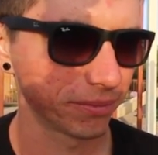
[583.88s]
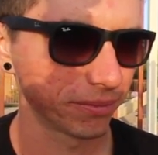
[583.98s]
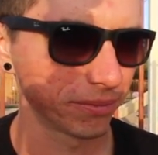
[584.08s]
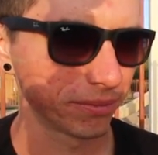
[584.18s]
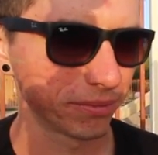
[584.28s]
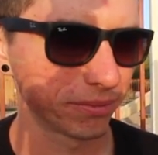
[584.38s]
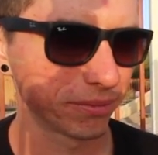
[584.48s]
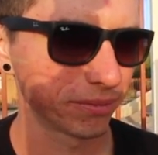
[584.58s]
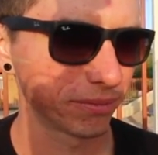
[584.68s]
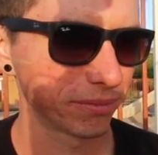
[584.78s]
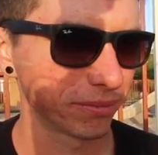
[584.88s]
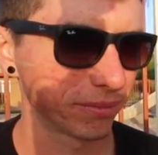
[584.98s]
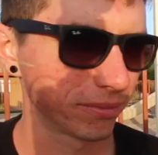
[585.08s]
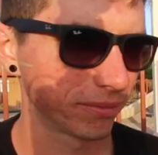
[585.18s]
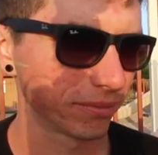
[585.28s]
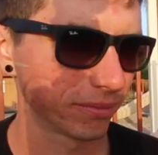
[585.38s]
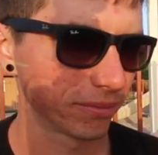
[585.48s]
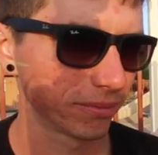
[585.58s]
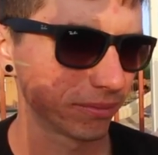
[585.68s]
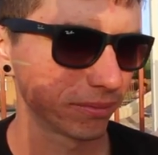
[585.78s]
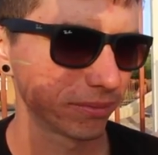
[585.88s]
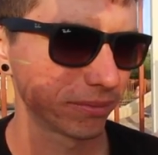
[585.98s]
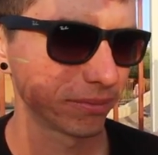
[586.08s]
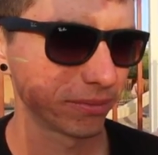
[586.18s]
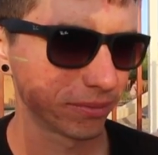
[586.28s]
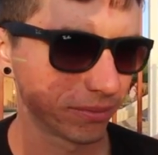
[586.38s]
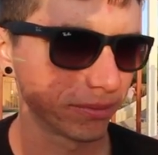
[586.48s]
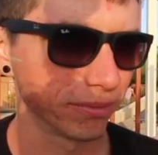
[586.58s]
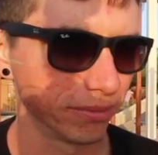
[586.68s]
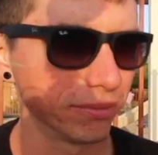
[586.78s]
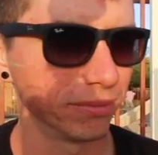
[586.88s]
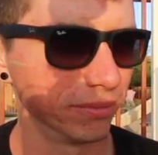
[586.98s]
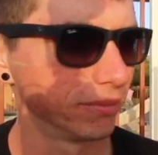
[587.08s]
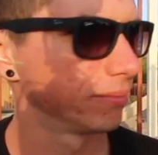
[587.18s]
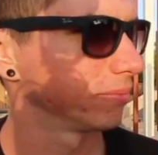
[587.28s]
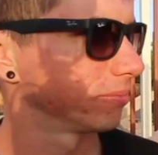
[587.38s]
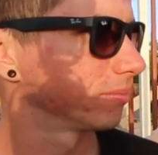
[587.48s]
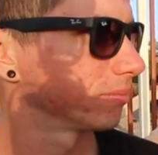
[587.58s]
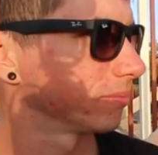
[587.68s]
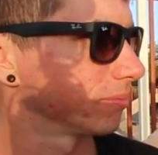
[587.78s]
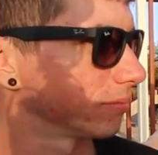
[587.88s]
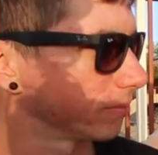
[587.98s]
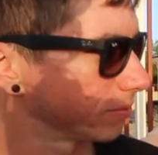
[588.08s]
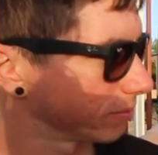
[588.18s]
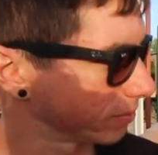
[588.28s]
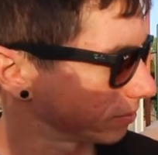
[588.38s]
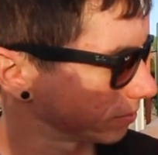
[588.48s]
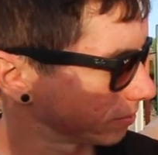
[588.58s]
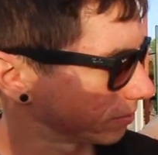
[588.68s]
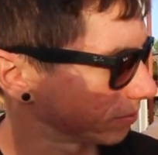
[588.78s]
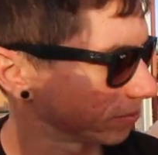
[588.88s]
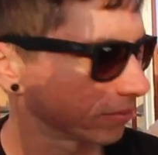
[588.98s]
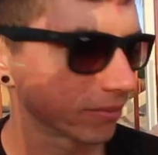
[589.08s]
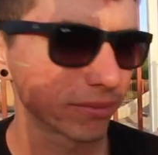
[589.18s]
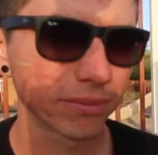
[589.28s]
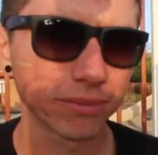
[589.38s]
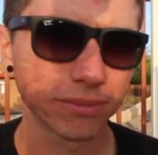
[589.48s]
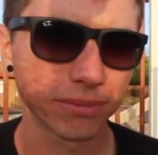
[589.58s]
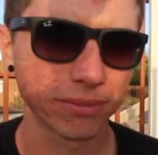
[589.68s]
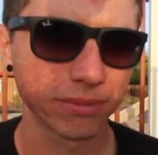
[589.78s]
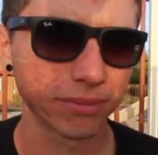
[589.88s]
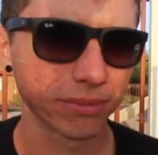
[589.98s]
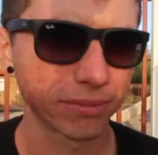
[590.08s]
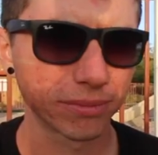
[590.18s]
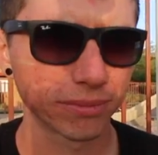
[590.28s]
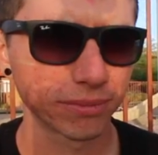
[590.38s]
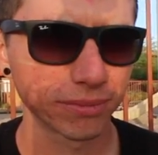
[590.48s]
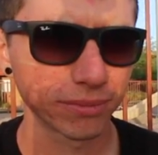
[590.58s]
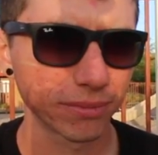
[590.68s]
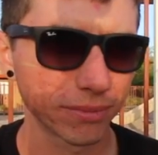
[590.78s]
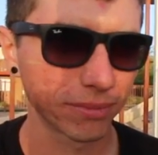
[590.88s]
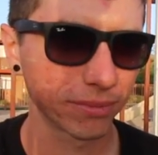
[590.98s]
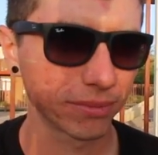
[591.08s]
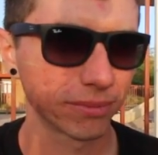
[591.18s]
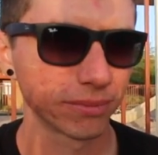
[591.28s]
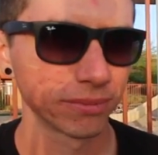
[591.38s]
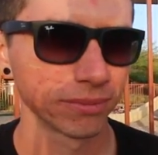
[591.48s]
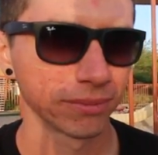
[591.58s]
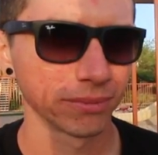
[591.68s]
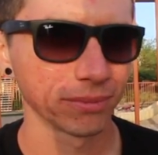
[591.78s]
No words are spoken by the person on screen.